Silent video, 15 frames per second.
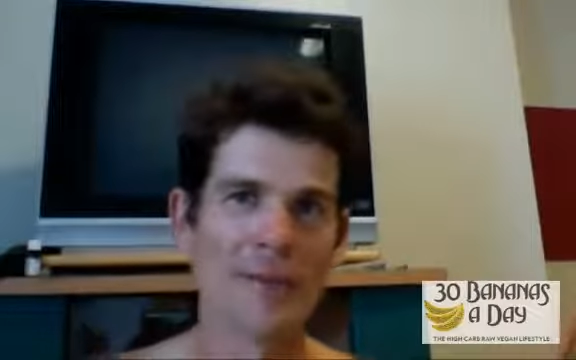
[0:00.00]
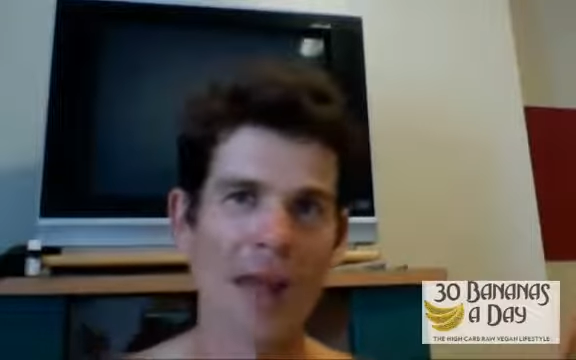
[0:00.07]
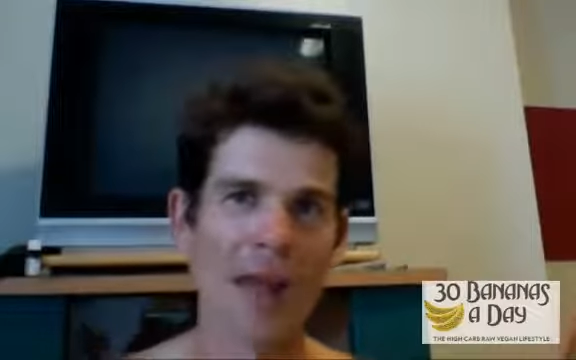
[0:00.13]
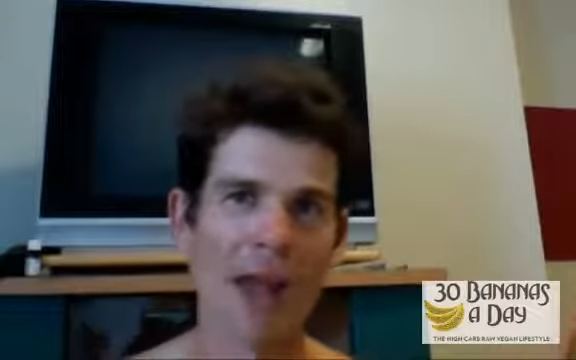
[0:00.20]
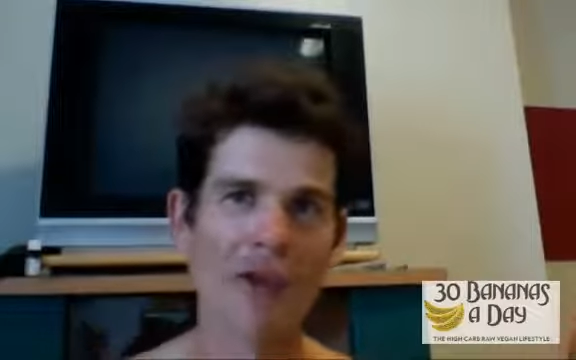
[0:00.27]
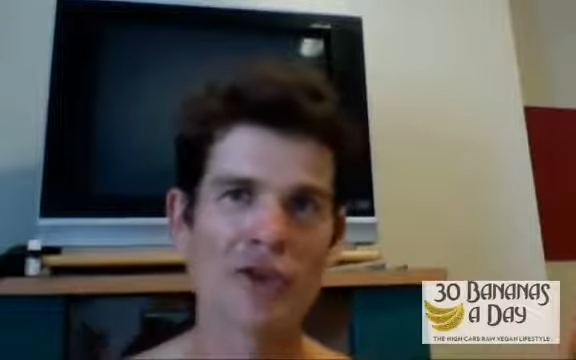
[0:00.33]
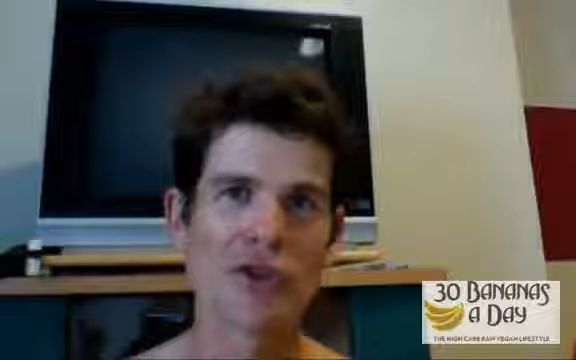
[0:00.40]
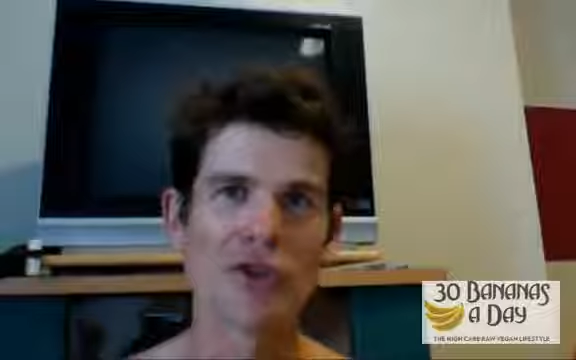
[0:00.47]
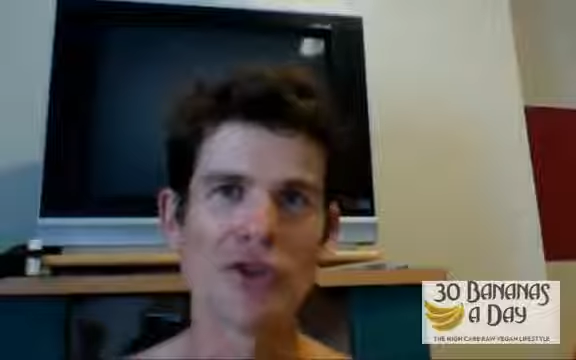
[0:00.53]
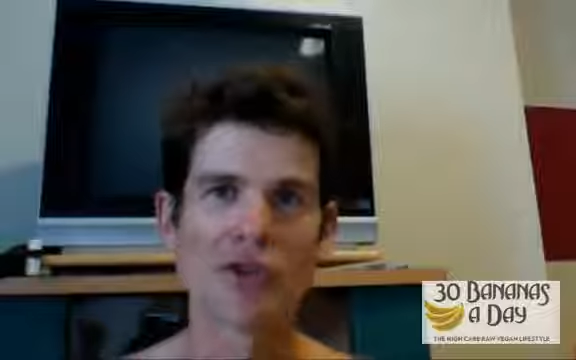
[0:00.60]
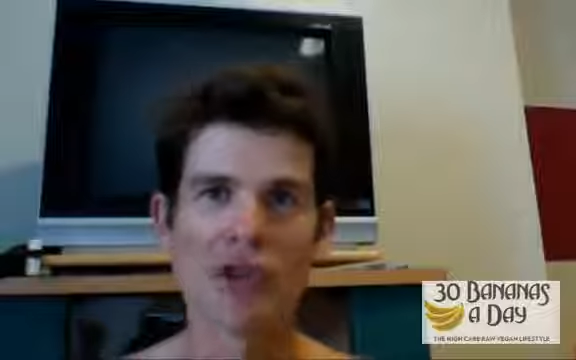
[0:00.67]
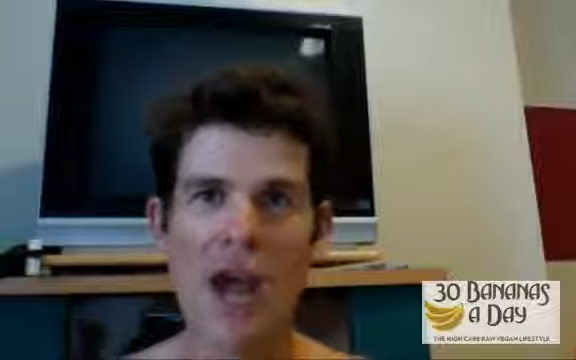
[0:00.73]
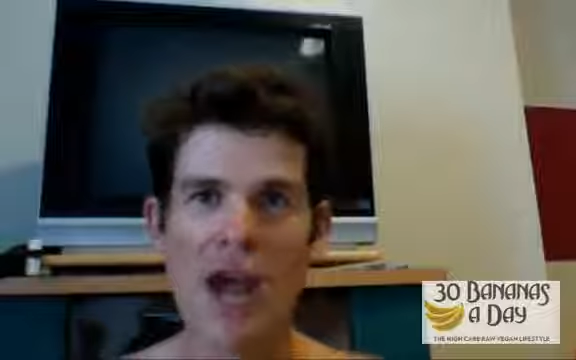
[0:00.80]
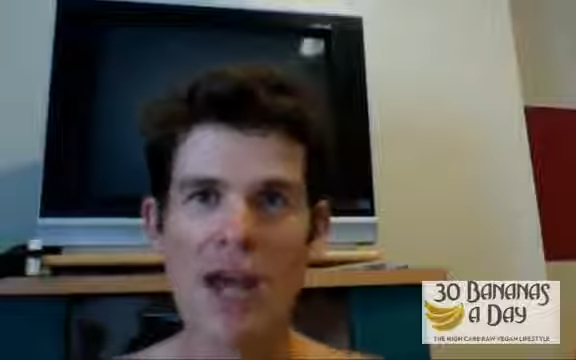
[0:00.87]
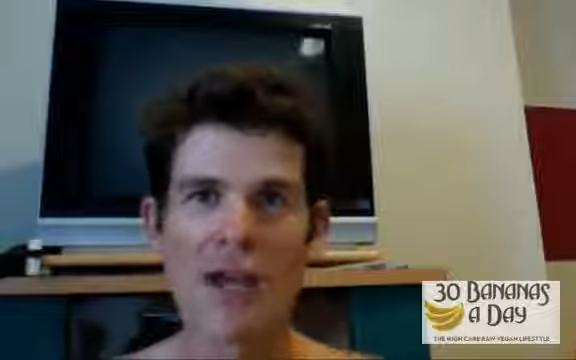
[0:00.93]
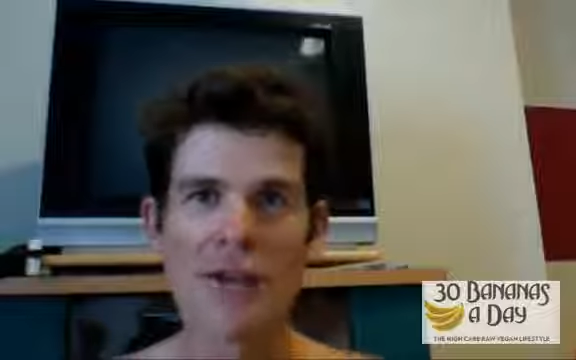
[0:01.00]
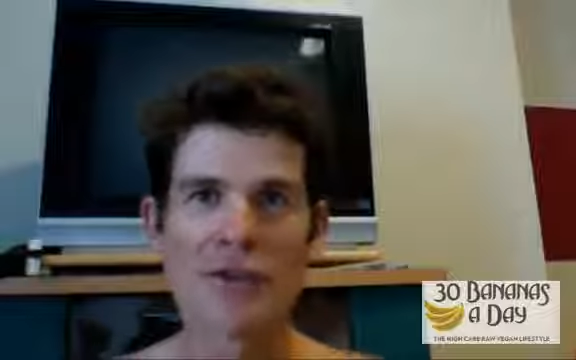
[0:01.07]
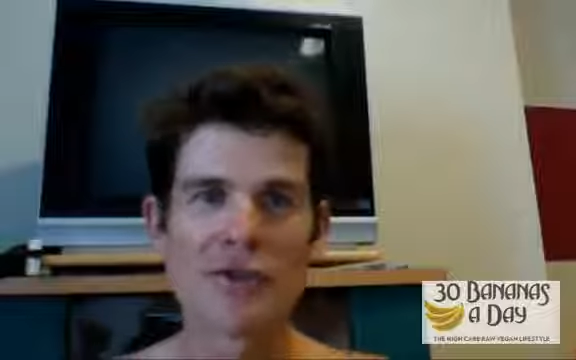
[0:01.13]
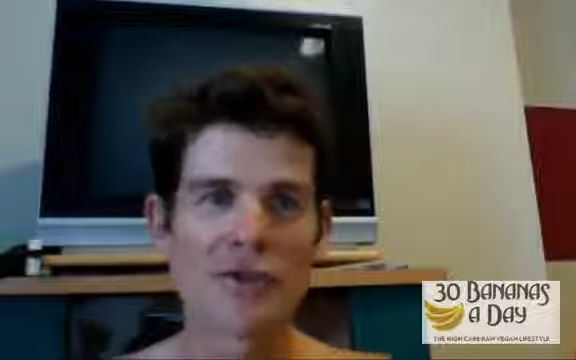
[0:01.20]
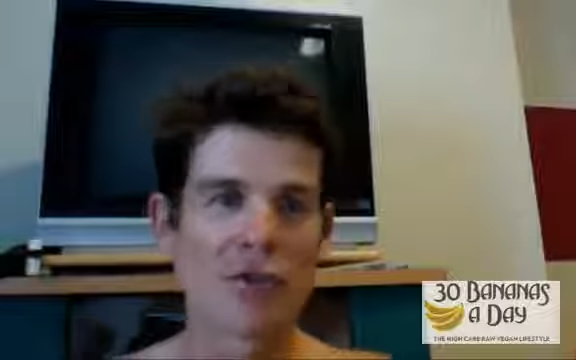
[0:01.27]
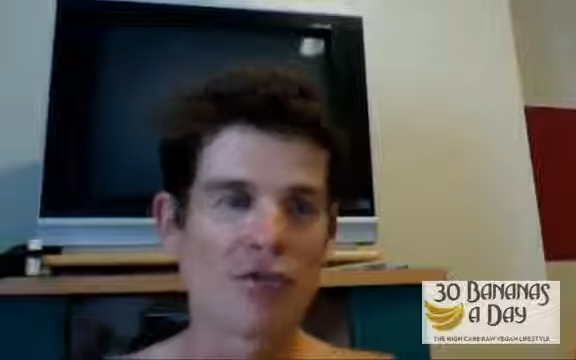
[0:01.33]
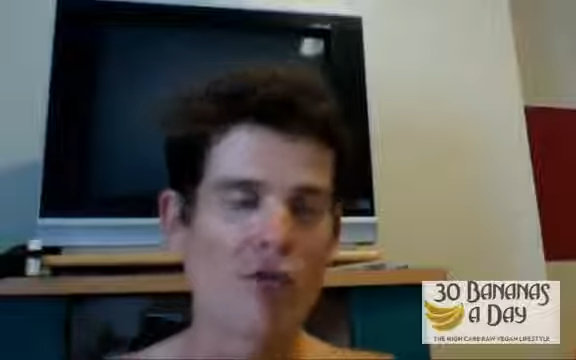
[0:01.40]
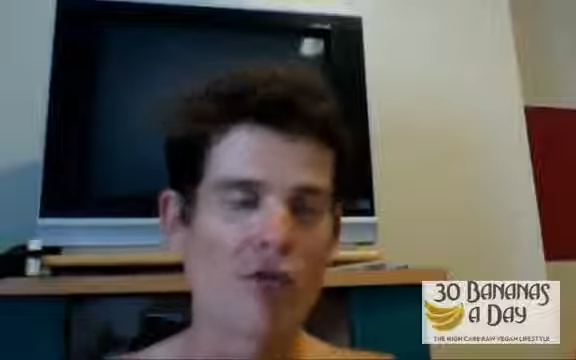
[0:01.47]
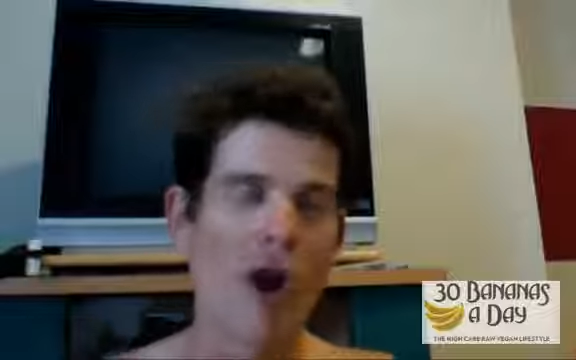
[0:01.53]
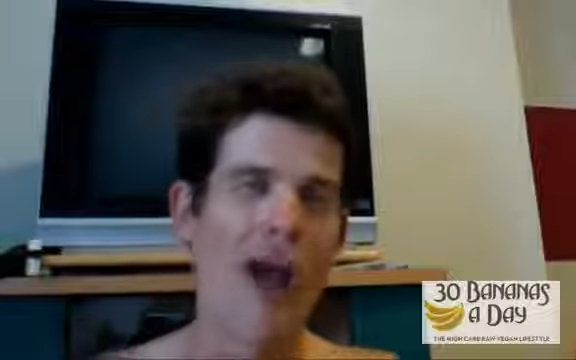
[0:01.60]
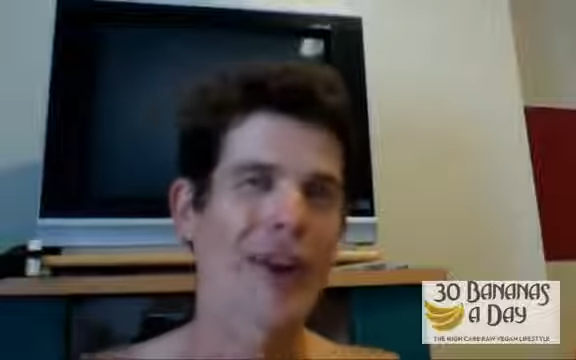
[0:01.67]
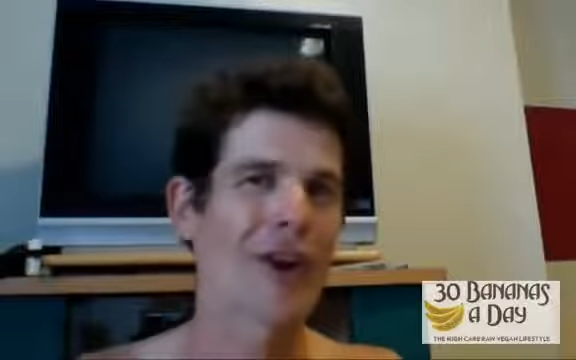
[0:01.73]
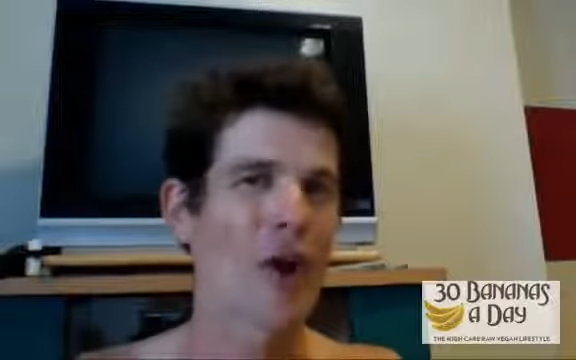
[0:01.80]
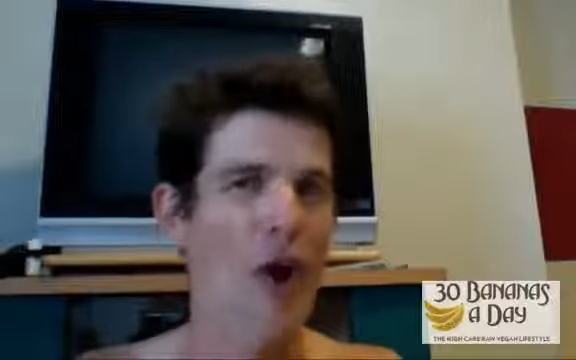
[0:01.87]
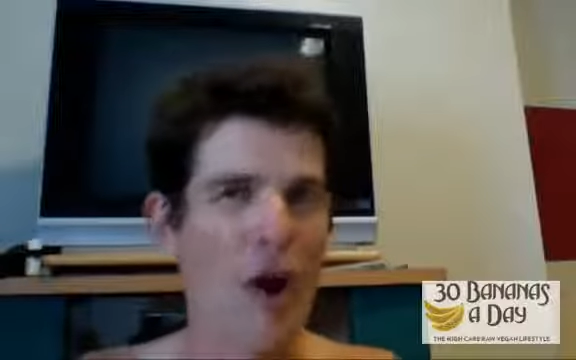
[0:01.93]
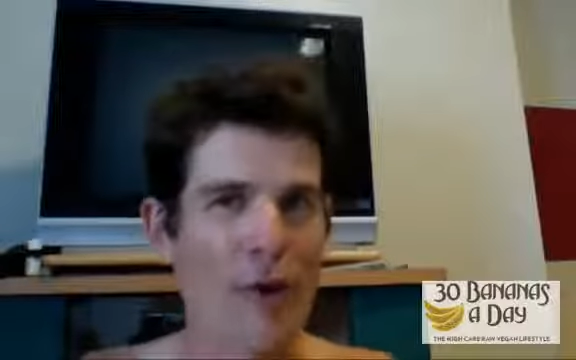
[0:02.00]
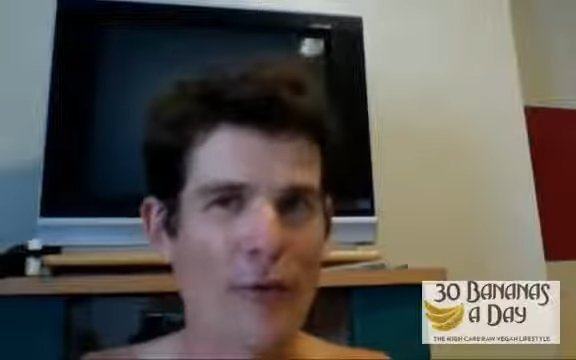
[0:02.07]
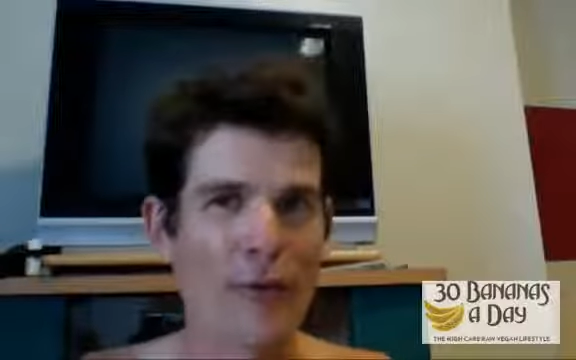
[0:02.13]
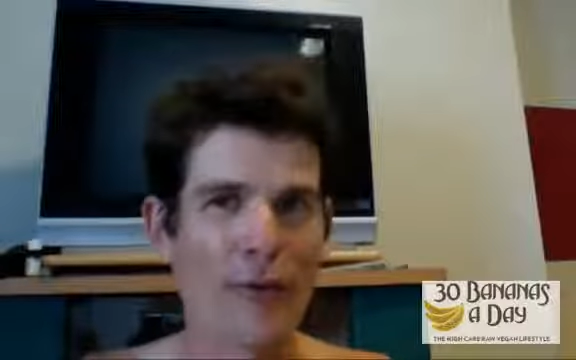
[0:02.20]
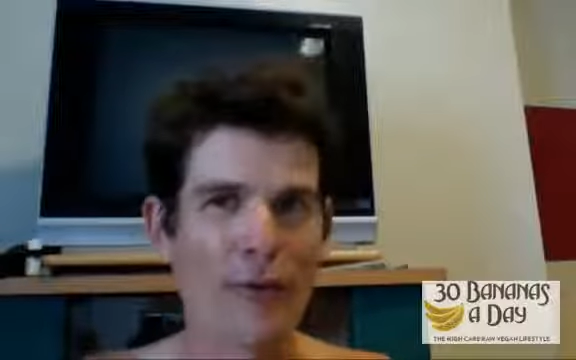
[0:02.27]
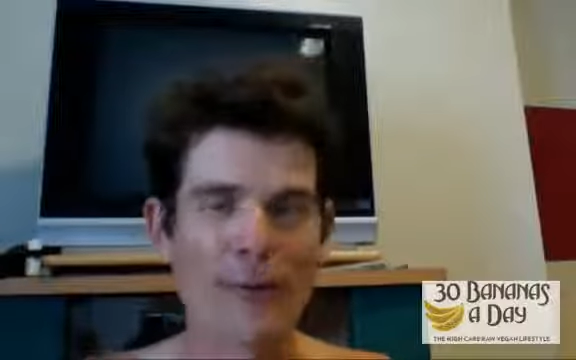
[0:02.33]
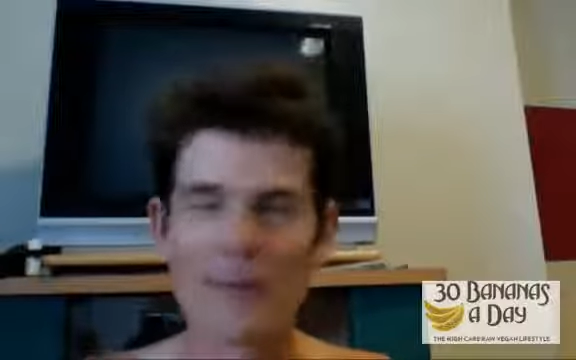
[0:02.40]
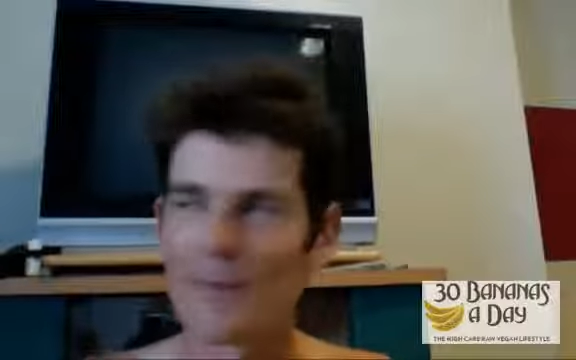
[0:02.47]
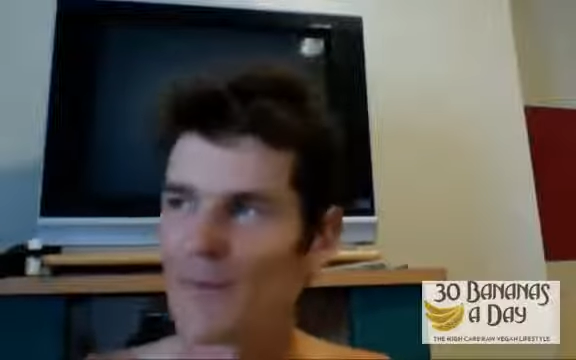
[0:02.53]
as your stage to write it off,